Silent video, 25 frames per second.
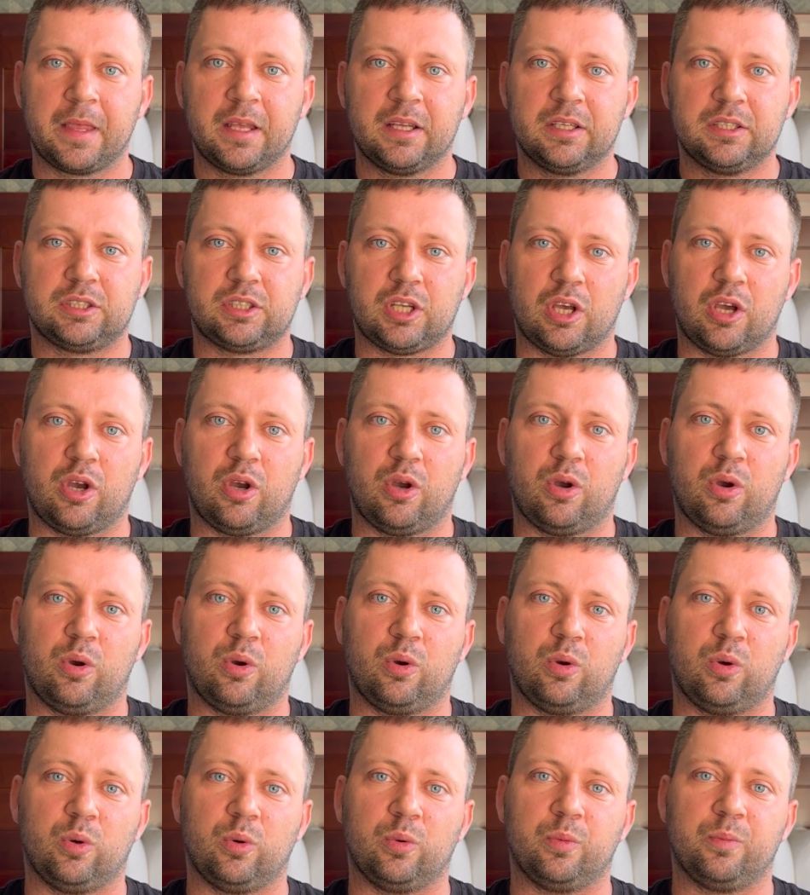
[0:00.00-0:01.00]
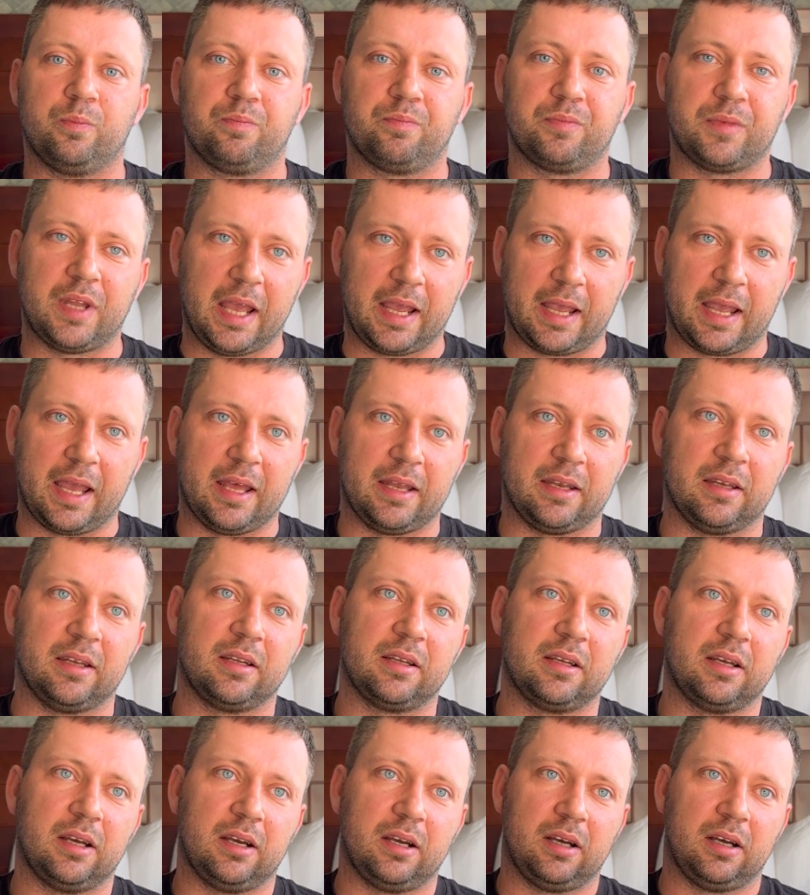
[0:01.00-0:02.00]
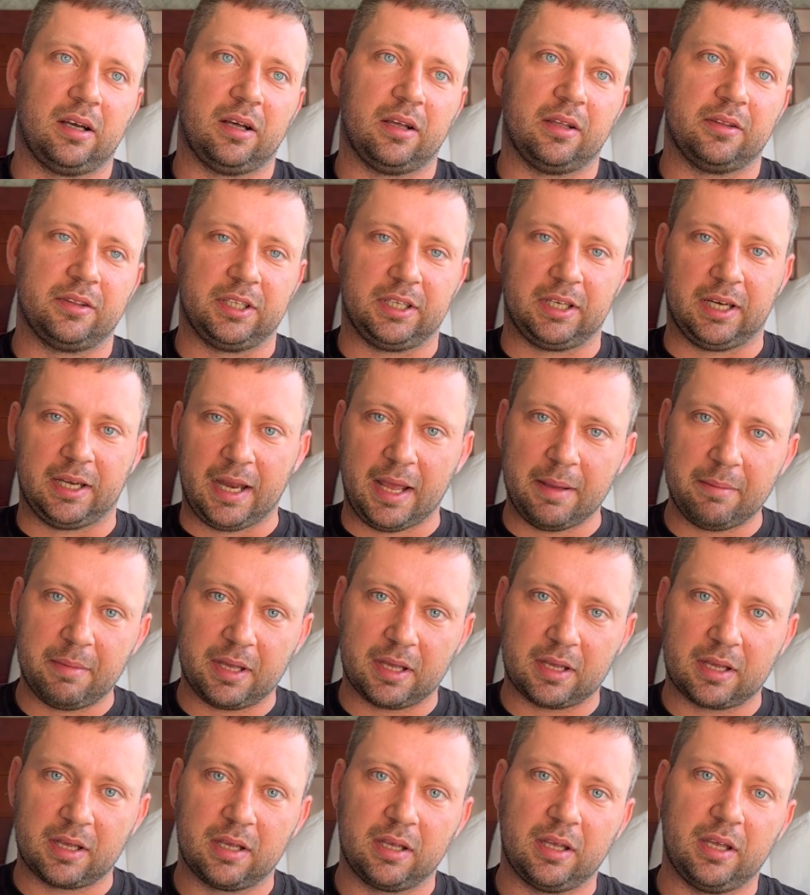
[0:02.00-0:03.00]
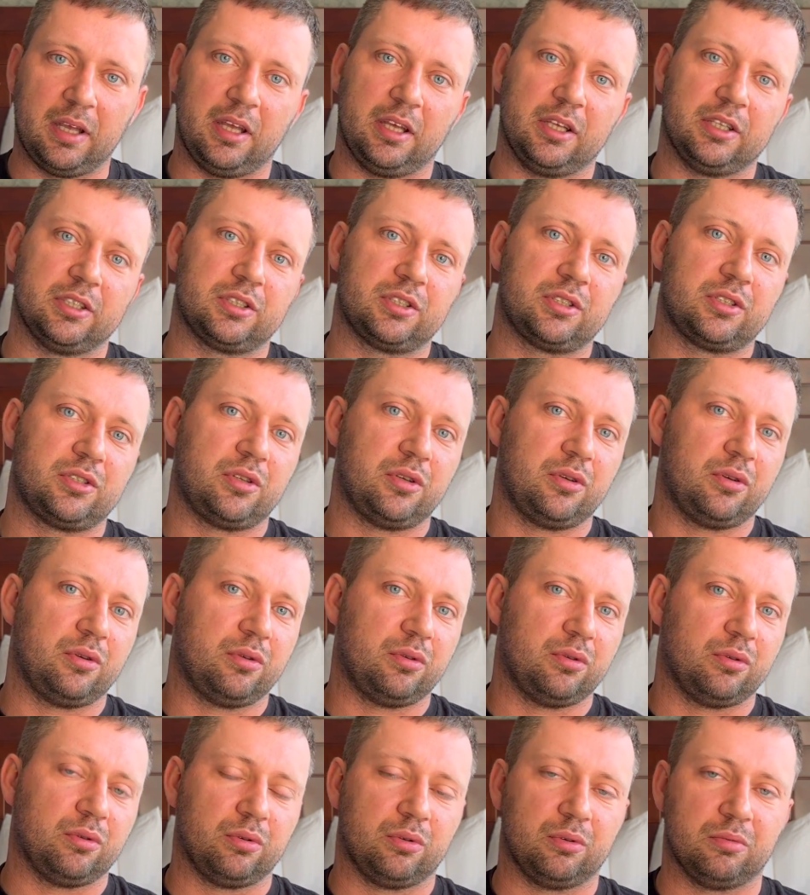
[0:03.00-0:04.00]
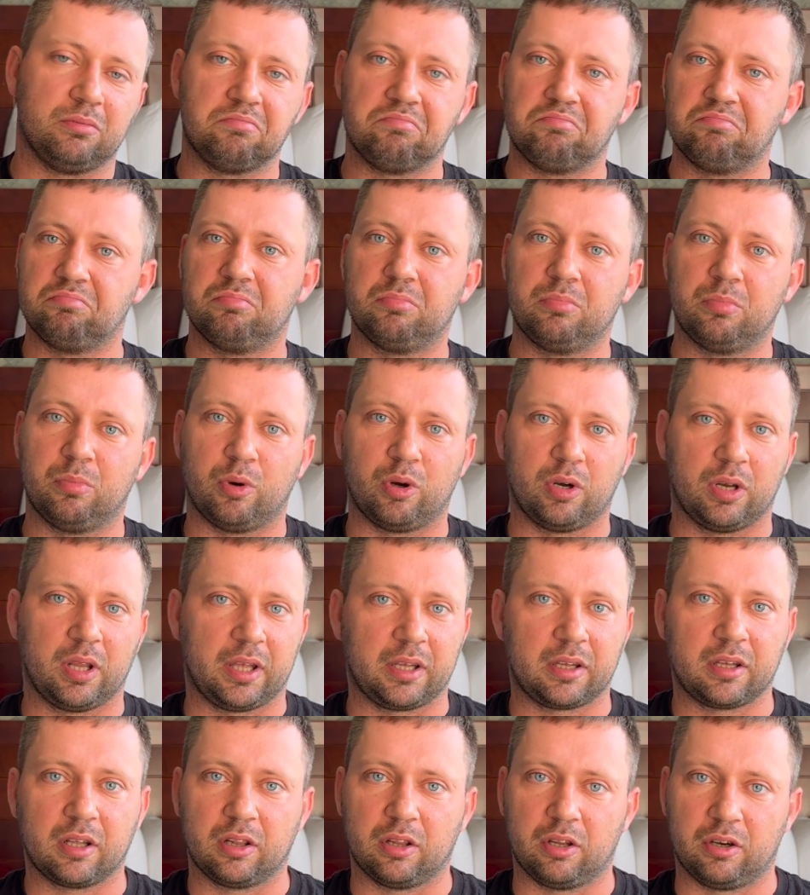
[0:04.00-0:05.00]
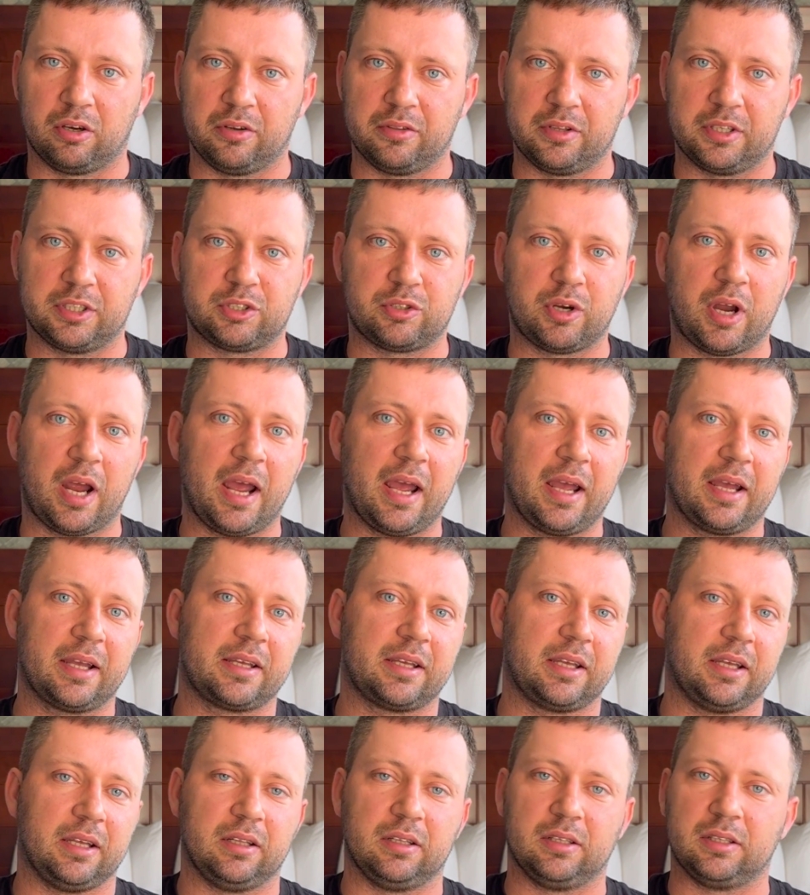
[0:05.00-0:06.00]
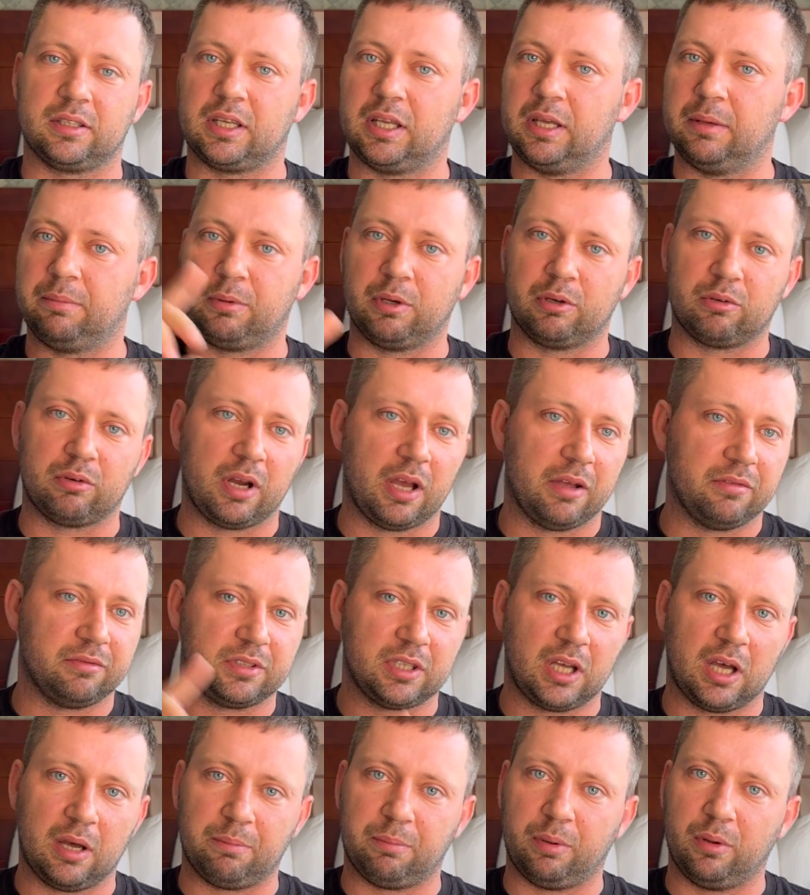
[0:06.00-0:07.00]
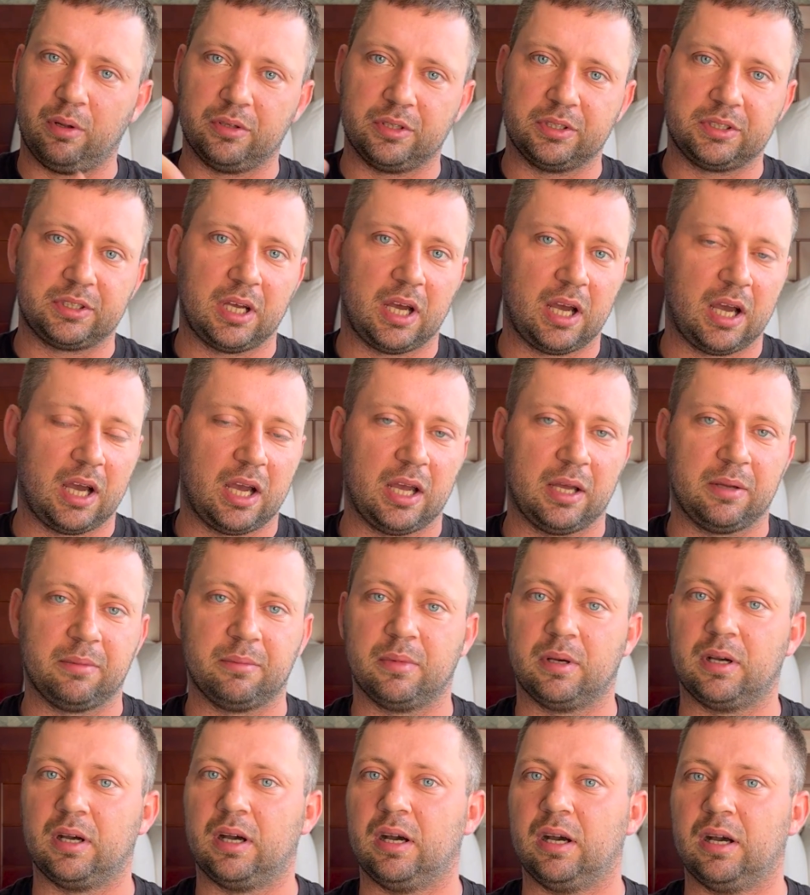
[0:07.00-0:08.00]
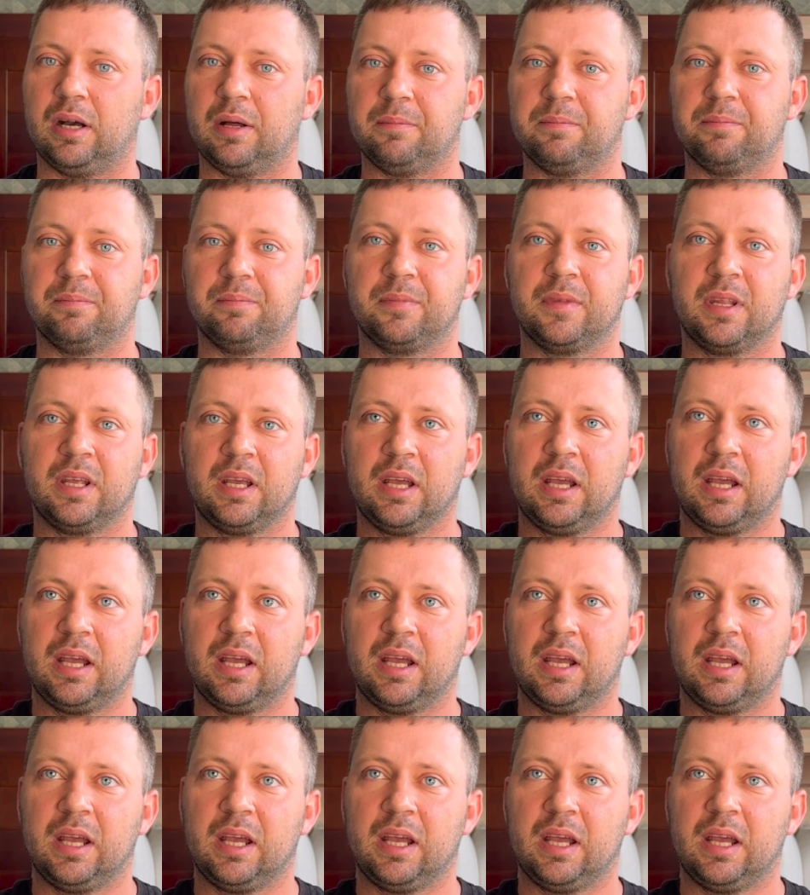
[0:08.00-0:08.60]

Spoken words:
So again, the dynamic is to more like learn the track. It'll keep your revs up all the time.